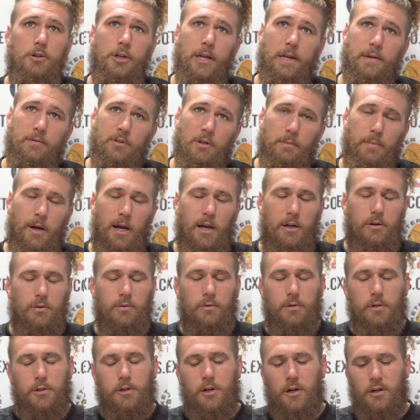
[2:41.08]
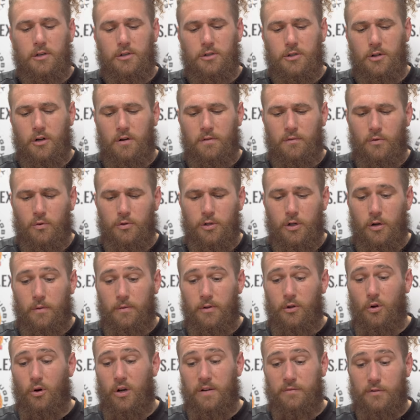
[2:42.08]
Chiefs are back, all this kind of stuff, or, you know,
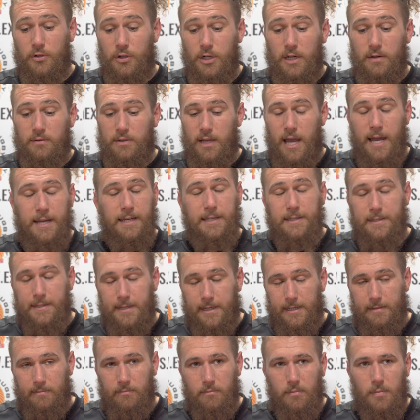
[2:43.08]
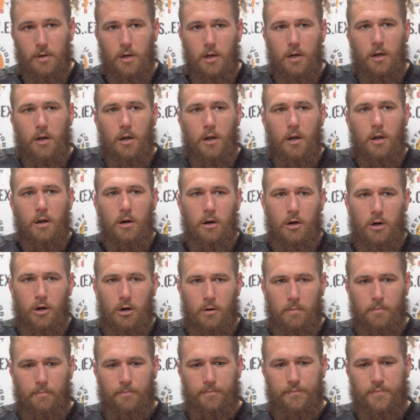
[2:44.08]
not even Chiefs, any team.
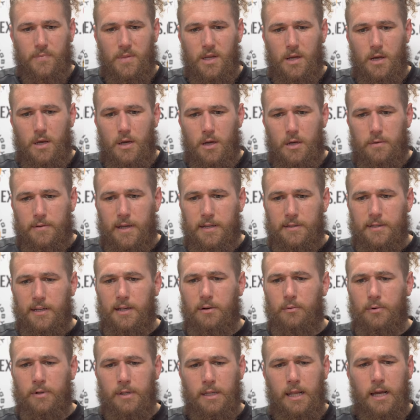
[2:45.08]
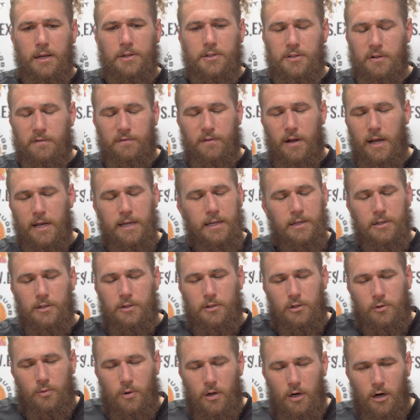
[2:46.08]
They did it with Leicester for
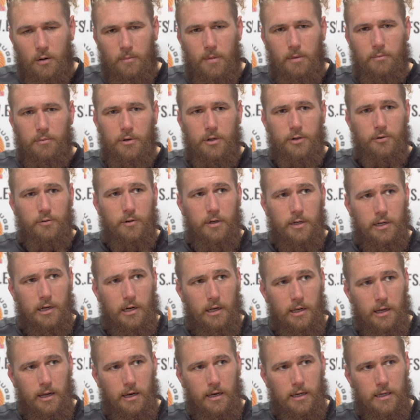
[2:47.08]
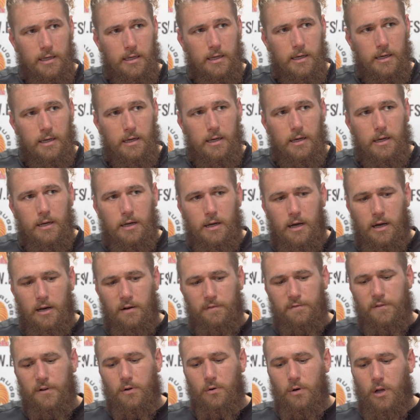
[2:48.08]
ages as well. I remember this really clearly. And
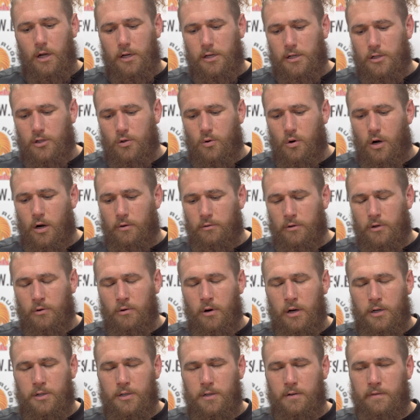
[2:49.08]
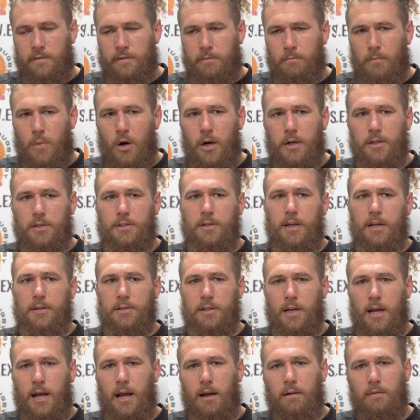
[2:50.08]
I feel like it's quite a regressive mindset
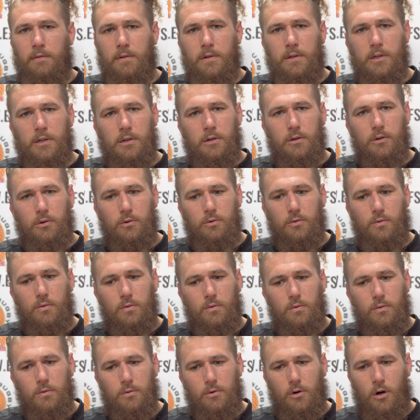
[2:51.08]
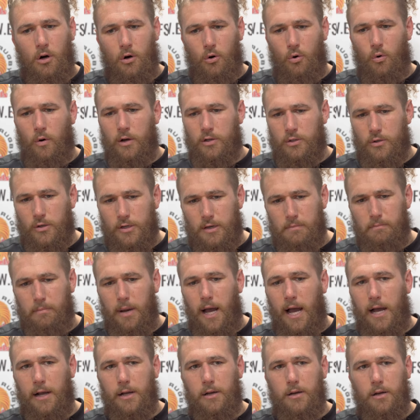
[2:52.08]
to have, that you are always looking
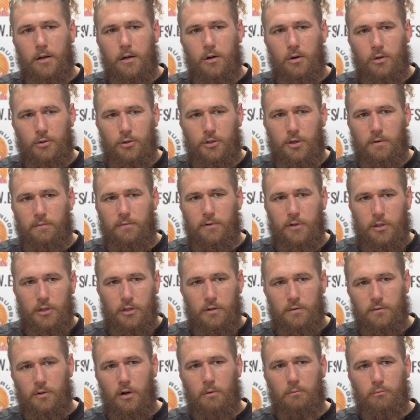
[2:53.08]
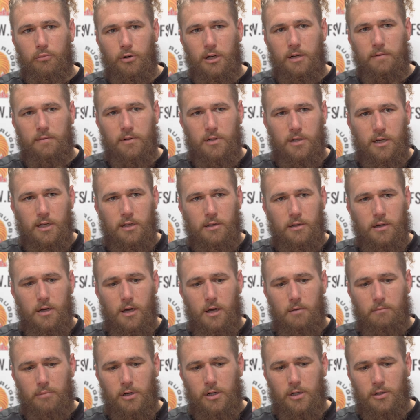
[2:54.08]
back on something that you've done previously,
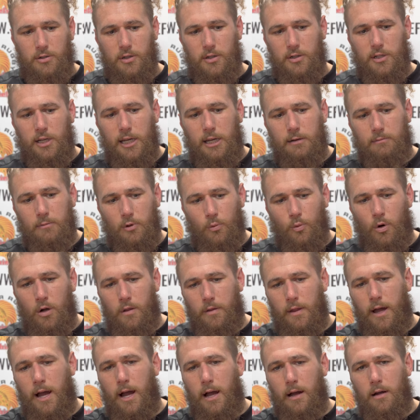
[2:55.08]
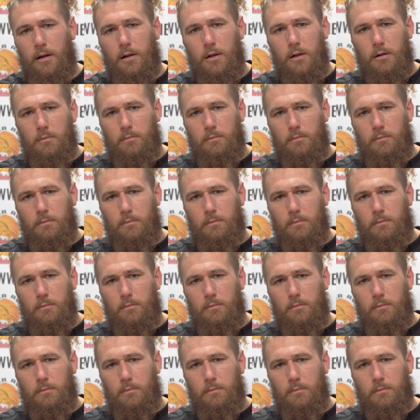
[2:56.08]
because the team that won that